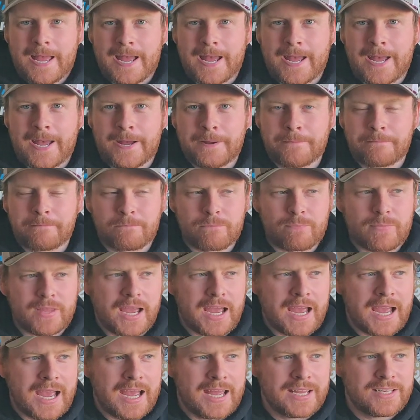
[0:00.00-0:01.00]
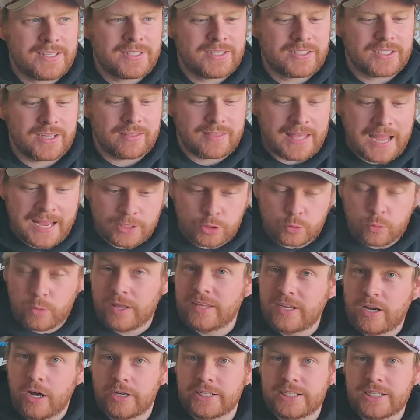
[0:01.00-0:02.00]
And that's
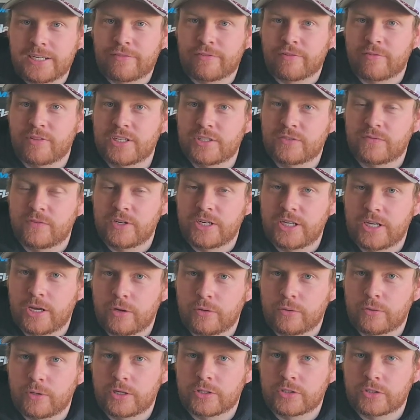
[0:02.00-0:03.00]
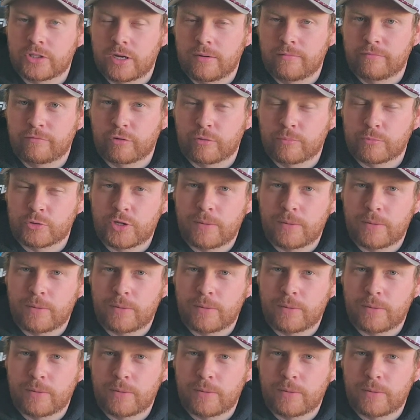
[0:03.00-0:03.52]
where the idea for this video has come from.